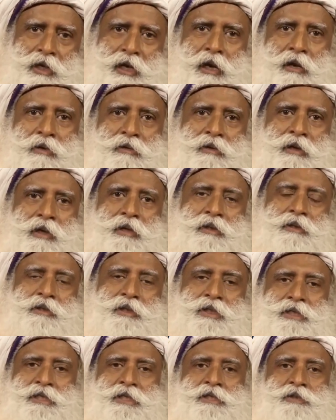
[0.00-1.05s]
ground,
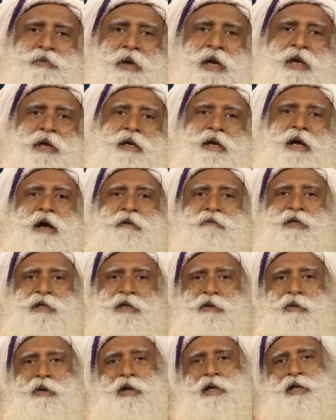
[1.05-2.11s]
this is where
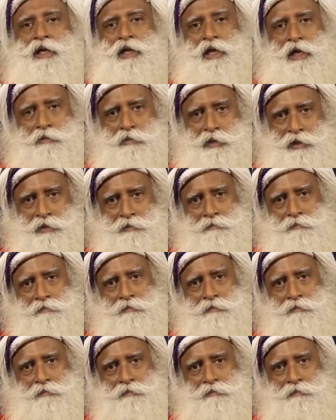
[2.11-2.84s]
cauvery calling came in.